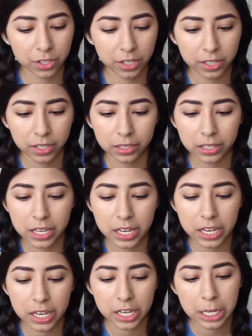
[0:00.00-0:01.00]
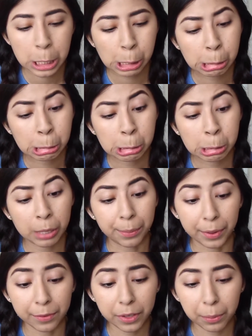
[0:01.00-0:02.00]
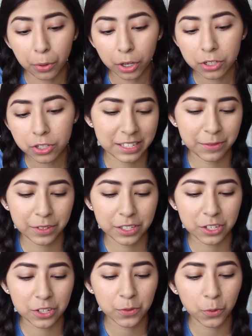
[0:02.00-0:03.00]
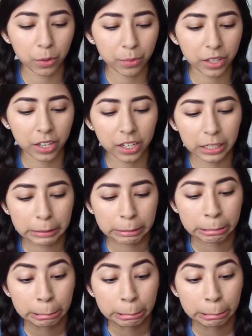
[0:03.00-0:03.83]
This is the buffing brush, the Physician's Formula